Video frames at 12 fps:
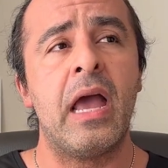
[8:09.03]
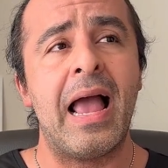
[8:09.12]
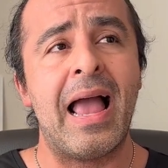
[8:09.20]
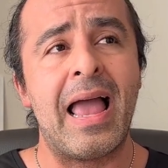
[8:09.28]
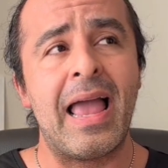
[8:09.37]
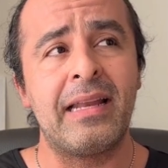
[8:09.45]

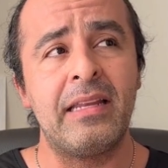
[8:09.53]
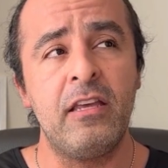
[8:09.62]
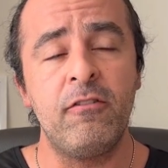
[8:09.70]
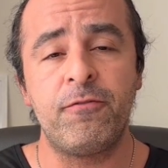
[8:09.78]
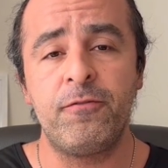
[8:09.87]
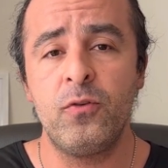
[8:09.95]
And
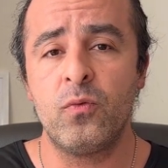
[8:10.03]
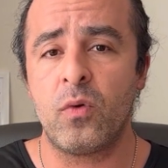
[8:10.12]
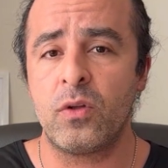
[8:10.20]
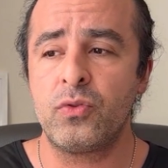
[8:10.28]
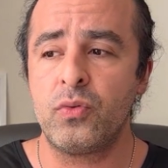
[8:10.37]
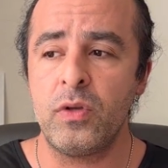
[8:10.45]
if you
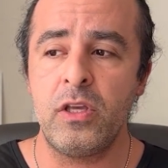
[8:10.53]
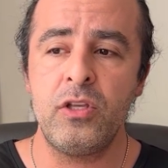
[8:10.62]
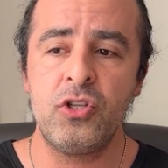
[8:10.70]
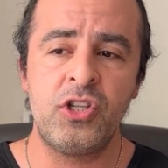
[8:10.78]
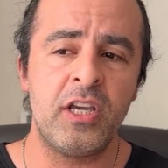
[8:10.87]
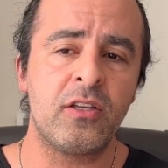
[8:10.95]
want to
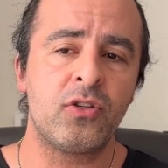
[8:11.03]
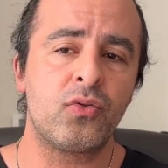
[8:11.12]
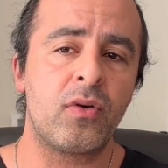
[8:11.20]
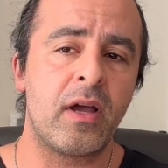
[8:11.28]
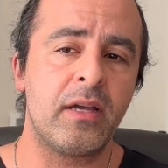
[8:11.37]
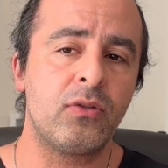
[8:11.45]
inject,
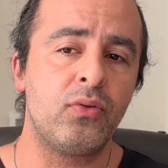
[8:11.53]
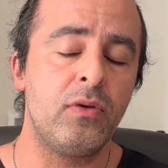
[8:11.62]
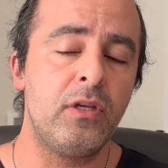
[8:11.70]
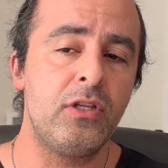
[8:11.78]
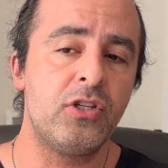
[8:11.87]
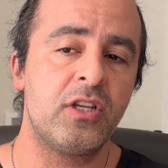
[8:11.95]
try to
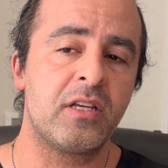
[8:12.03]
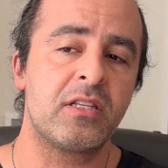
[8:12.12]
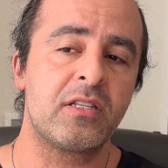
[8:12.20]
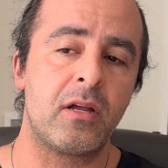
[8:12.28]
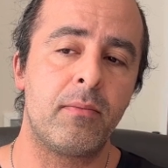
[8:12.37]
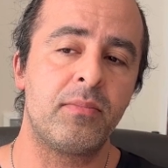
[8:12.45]
inject
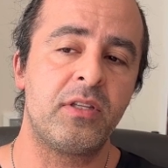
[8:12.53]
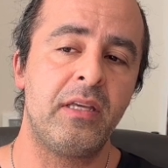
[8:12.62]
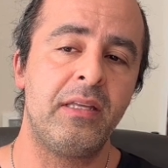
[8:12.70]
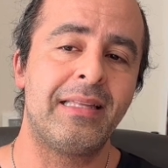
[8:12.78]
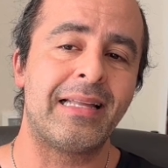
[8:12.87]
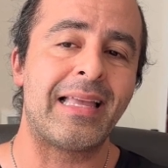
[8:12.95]

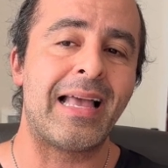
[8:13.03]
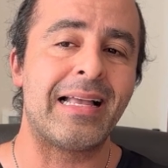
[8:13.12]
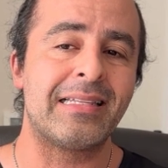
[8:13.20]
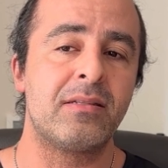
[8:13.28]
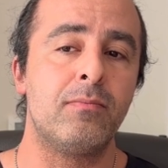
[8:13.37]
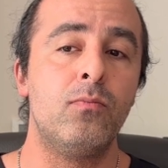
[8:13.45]
something that
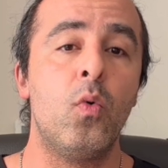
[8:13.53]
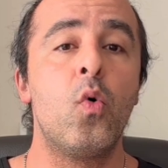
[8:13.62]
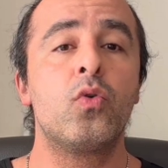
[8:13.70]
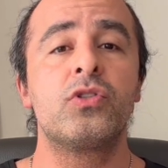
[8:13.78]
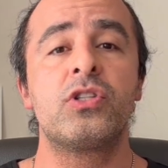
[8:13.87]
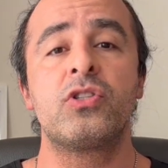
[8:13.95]
has
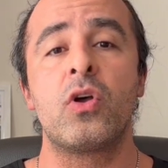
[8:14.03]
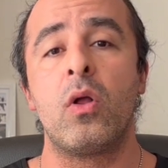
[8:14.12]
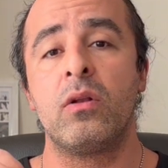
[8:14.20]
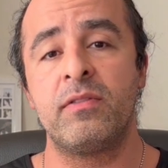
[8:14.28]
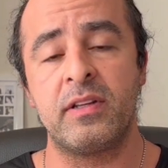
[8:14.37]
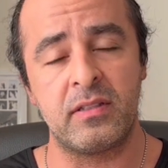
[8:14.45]
more
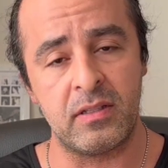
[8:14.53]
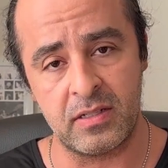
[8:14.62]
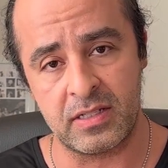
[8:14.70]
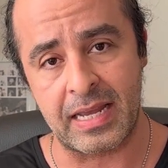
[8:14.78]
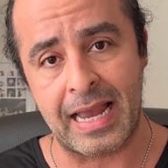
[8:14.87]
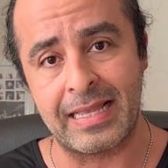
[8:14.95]
solvent
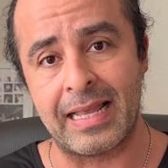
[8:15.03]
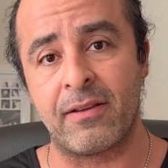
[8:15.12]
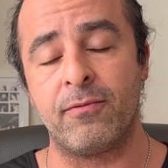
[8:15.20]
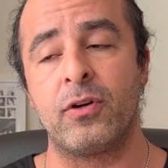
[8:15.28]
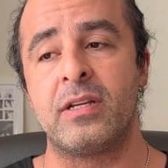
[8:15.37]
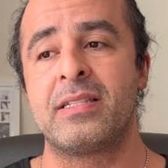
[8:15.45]
inside, like
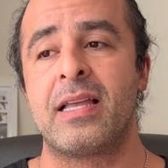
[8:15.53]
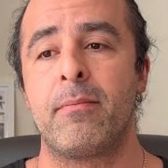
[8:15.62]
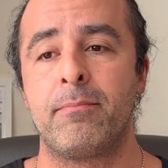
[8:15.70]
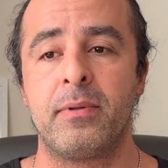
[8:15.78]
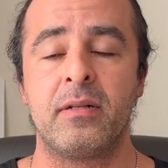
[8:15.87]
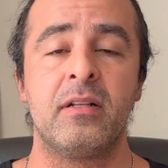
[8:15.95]
for
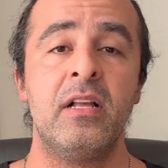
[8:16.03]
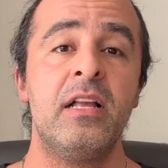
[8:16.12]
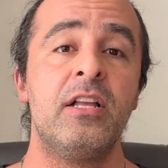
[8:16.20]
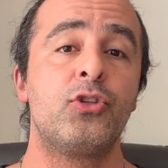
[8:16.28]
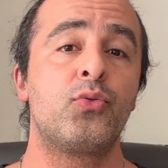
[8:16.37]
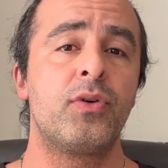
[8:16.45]
example,
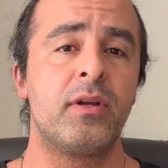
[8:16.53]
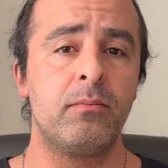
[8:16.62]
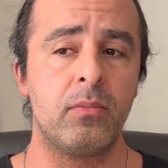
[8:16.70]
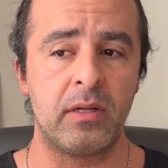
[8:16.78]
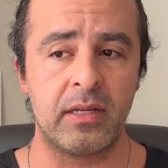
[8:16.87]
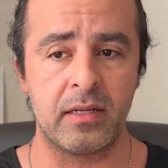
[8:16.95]

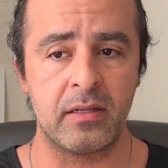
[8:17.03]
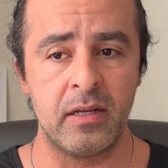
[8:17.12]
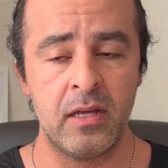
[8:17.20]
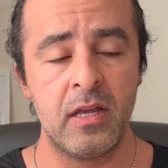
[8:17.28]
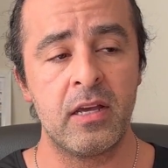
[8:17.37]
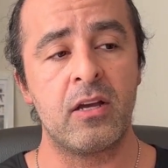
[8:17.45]
trembolone
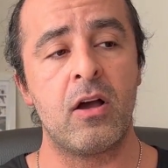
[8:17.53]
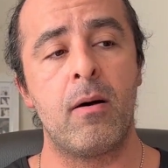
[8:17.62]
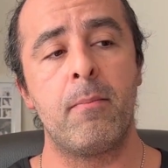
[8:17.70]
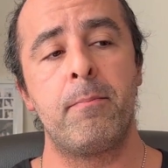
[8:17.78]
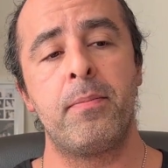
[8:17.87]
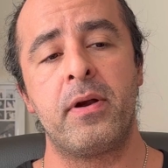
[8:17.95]

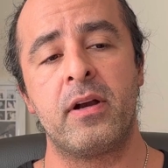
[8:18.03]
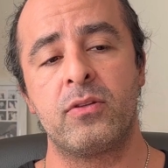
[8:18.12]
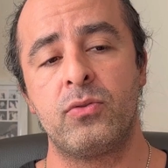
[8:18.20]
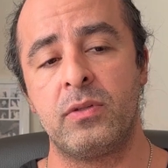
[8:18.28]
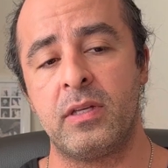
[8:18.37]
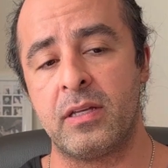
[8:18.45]
compared
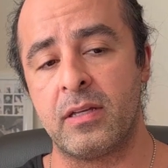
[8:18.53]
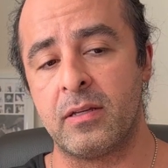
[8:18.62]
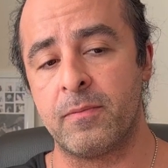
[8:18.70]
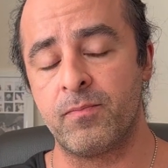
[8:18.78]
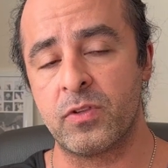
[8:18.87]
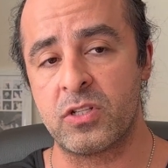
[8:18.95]
to
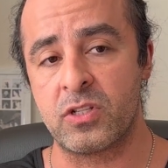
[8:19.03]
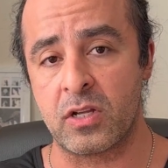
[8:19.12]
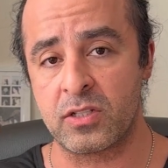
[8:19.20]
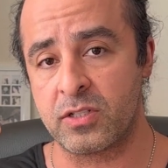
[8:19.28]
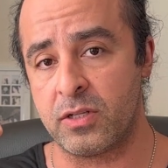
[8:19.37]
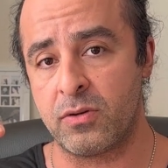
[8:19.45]
the
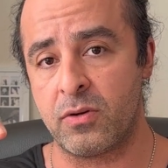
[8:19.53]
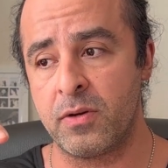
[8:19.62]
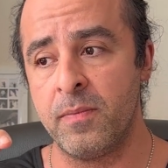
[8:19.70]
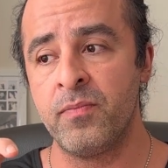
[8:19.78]
testosterone.